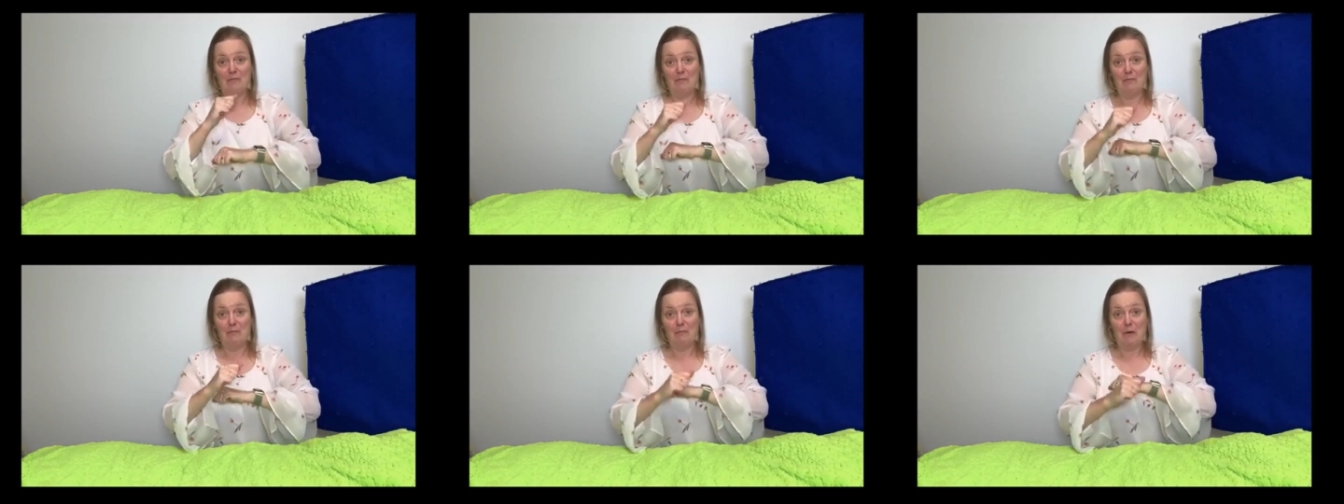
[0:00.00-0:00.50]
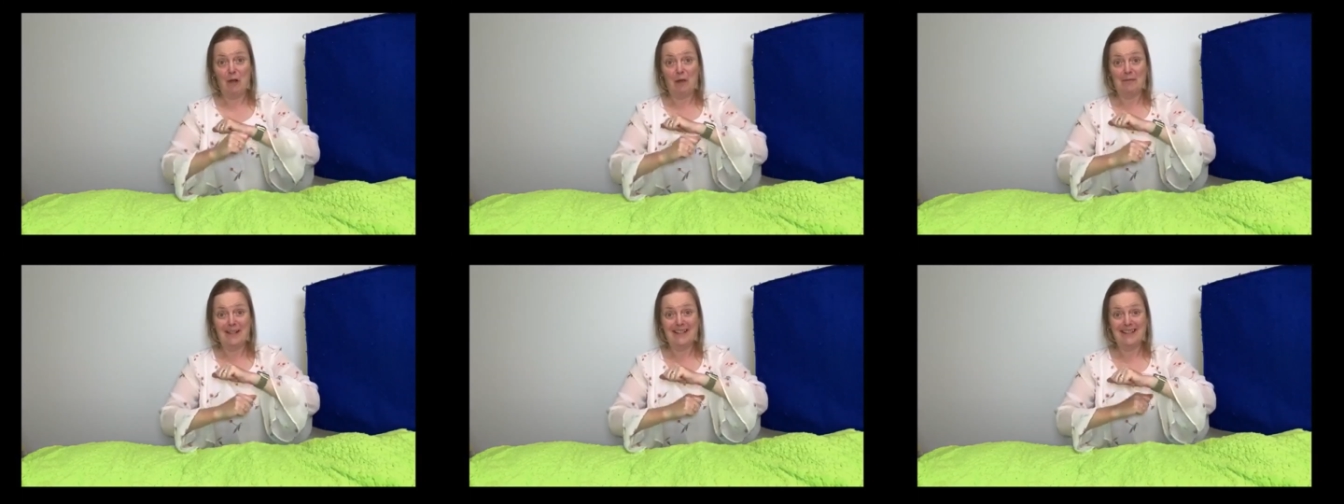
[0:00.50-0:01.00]

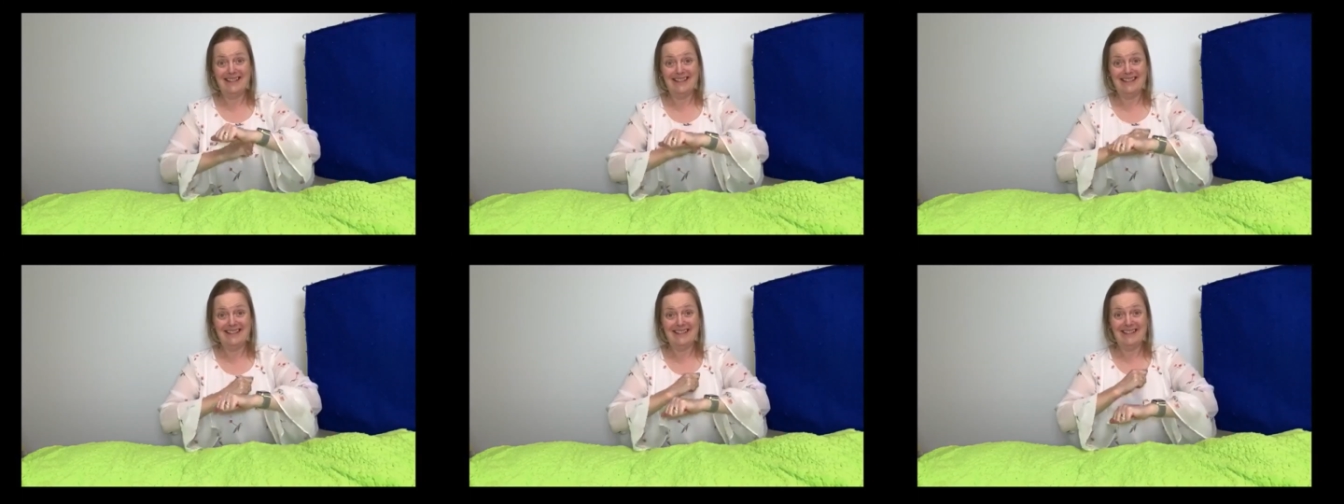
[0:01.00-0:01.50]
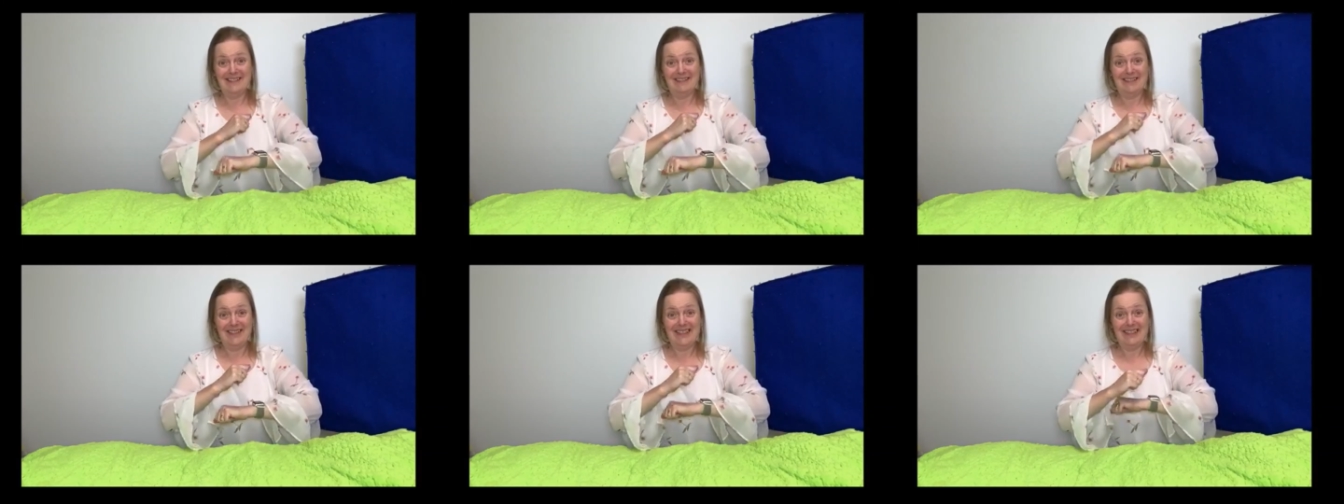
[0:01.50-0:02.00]
bobbin? Here
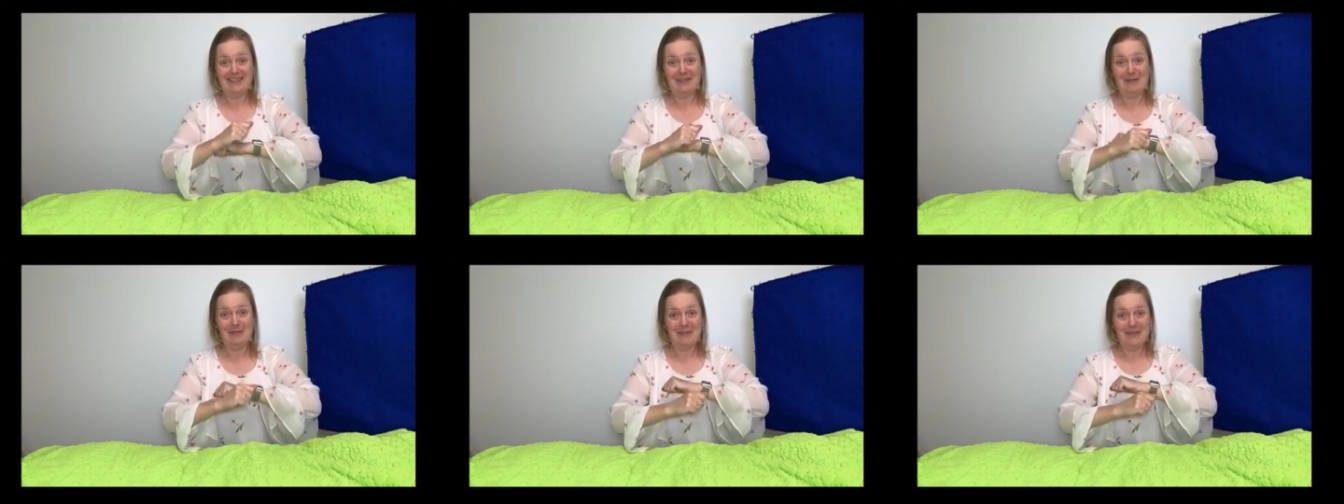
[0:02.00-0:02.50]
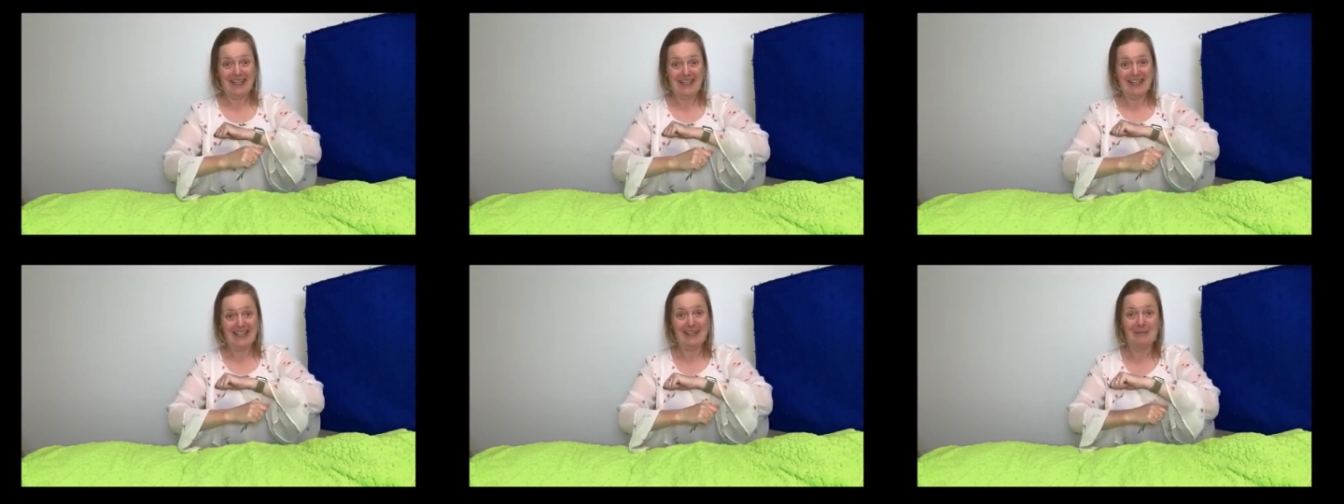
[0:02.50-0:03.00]
we go.
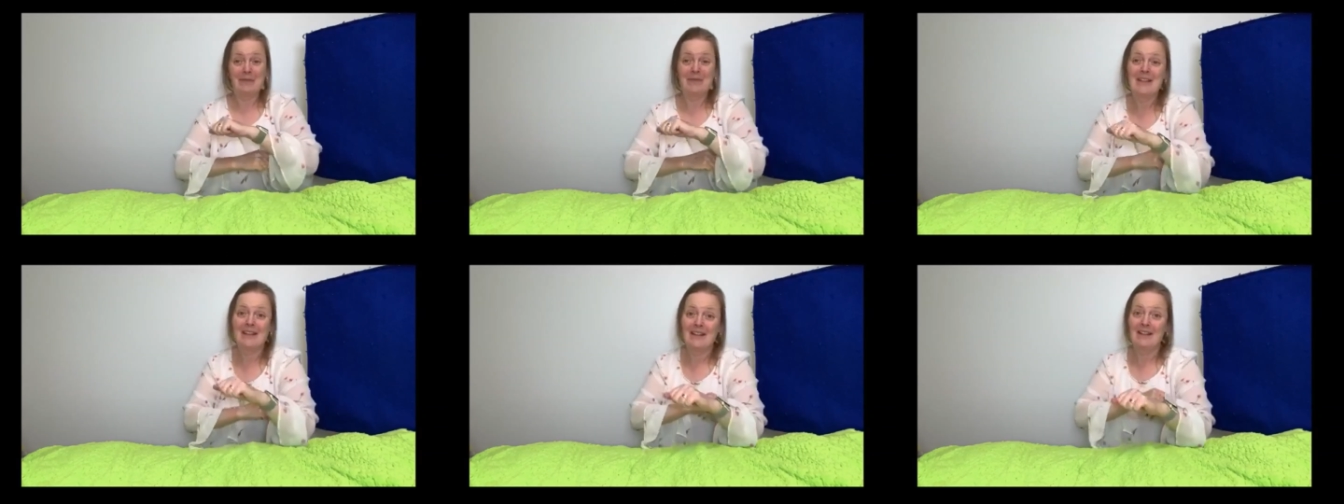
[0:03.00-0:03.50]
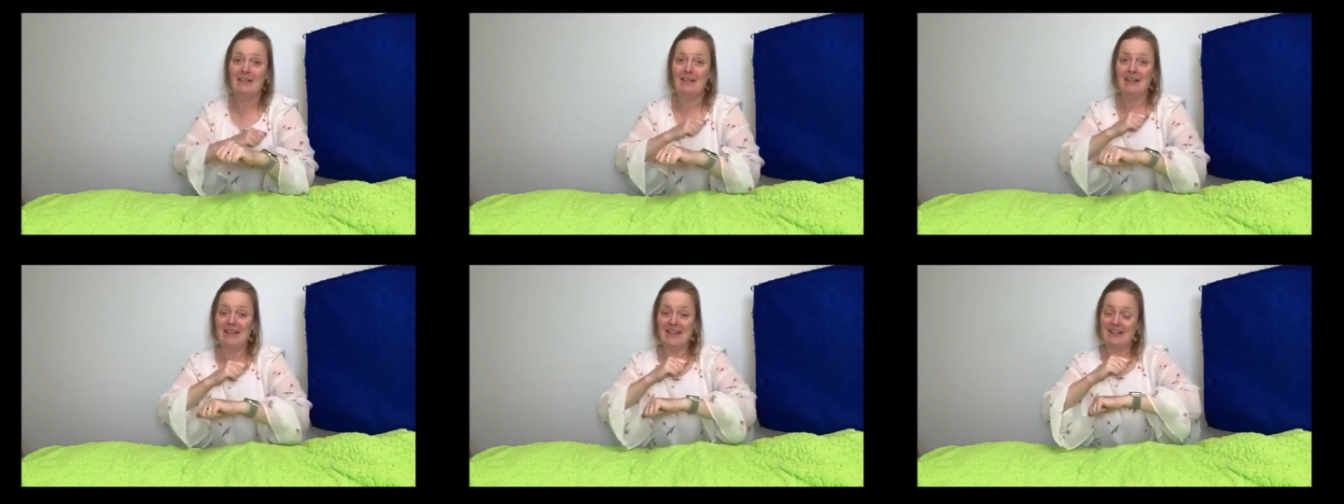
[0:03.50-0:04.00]
Yeah. We'll
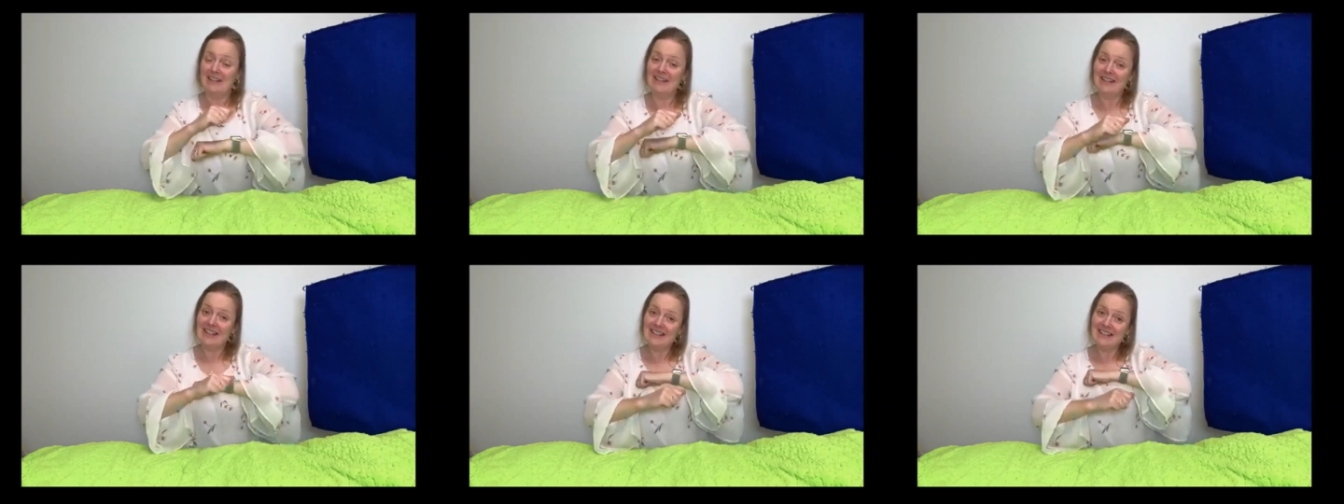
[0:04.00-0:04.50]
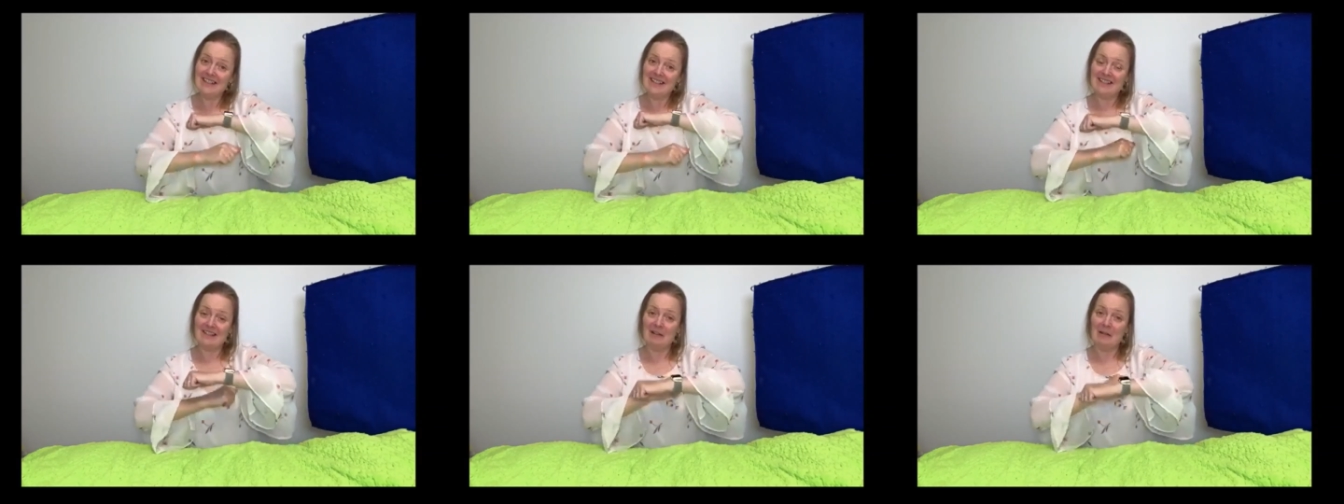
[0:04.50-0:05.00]
start nice and
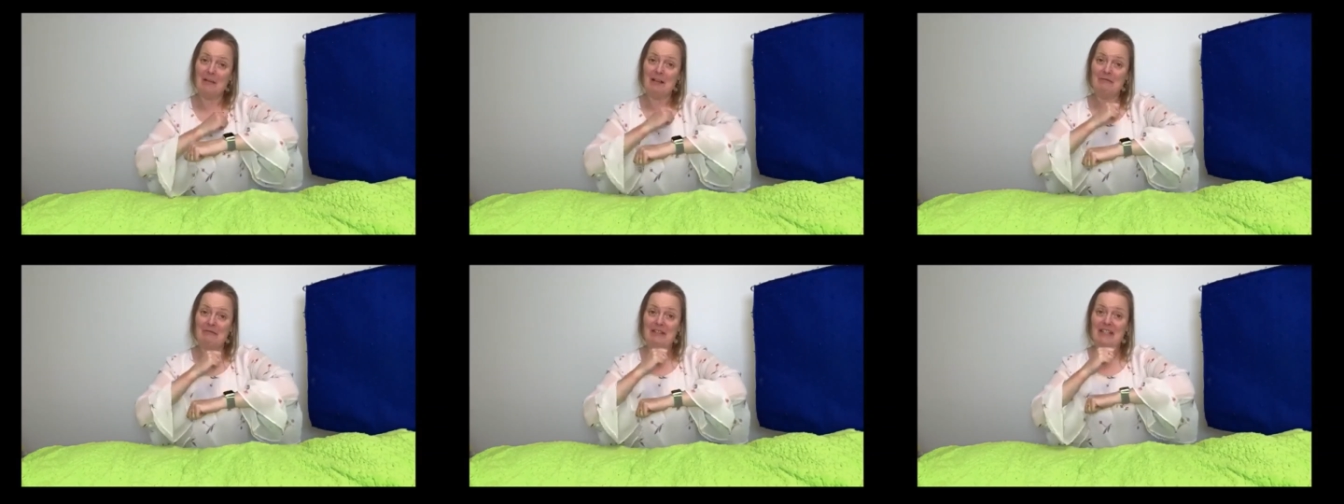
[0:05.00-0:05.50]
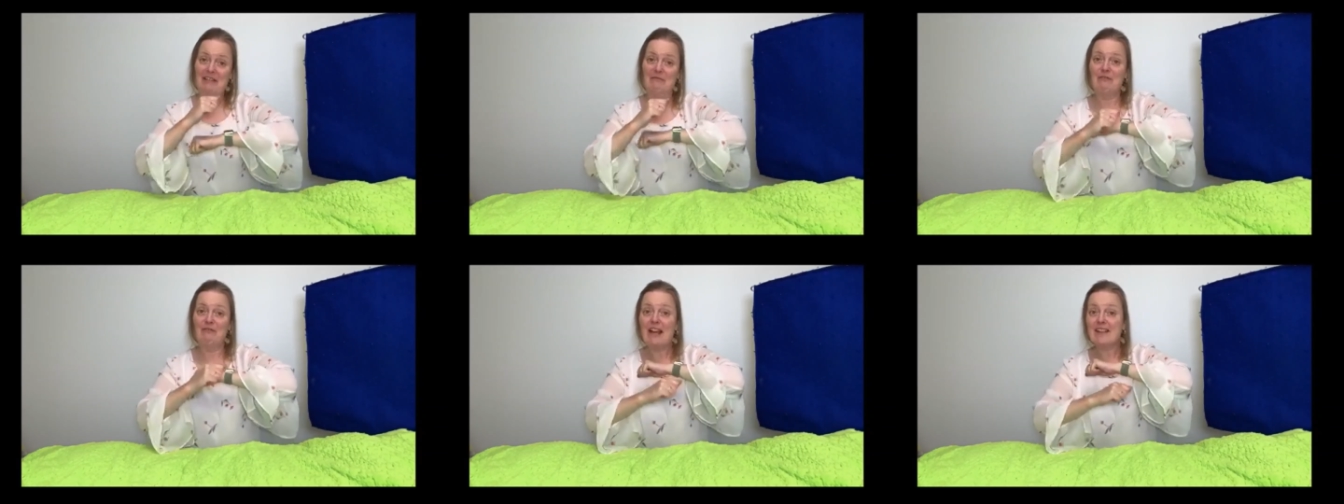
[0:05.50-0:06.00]
slow and we'll get
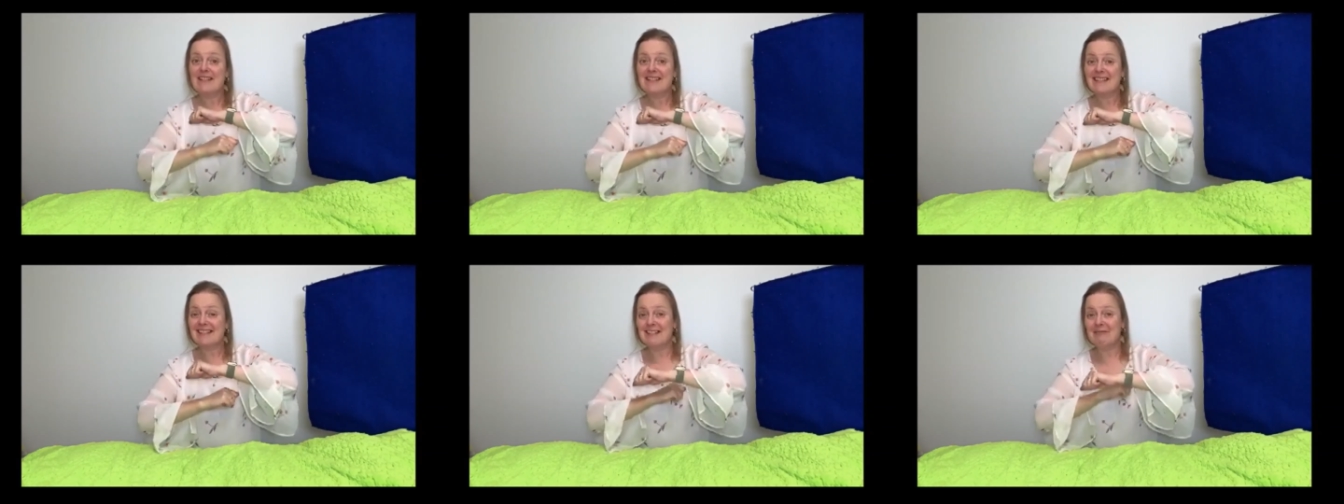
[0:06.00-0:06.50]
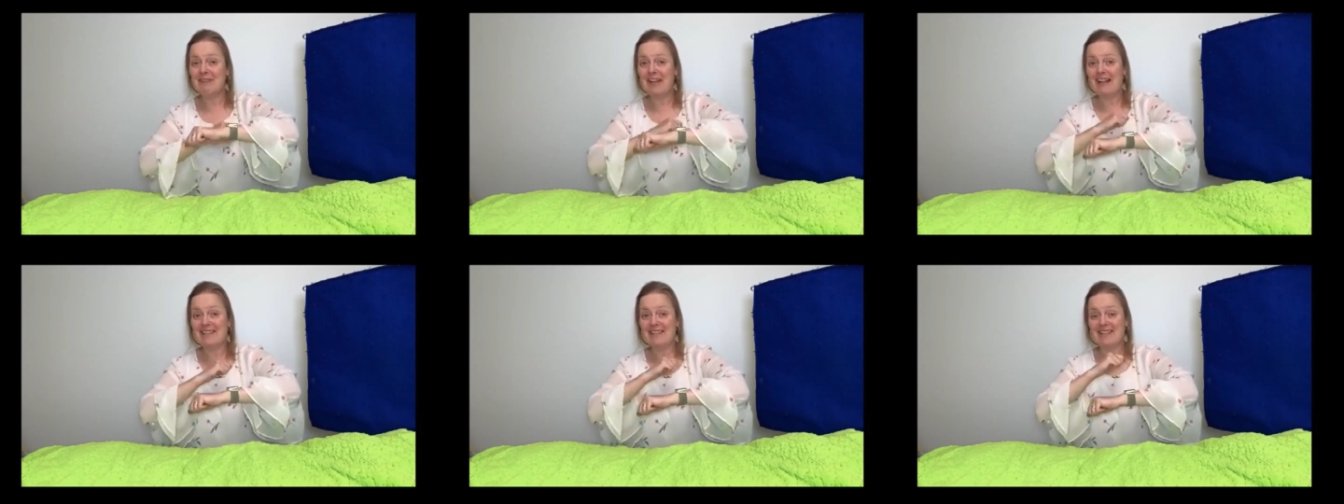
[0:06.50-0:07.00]
faster and
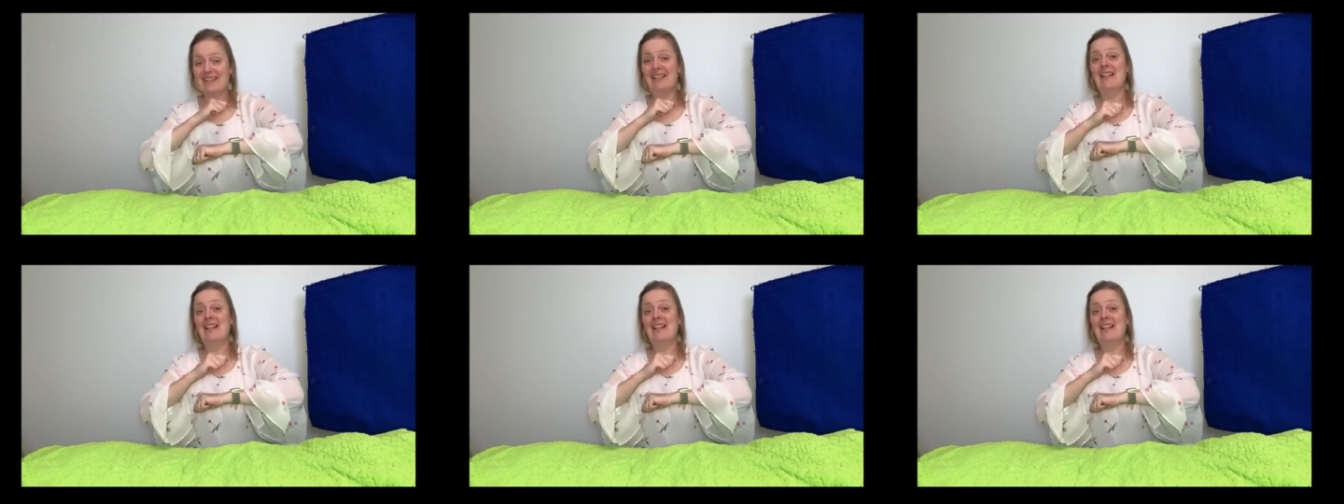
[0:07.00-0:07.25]
faster.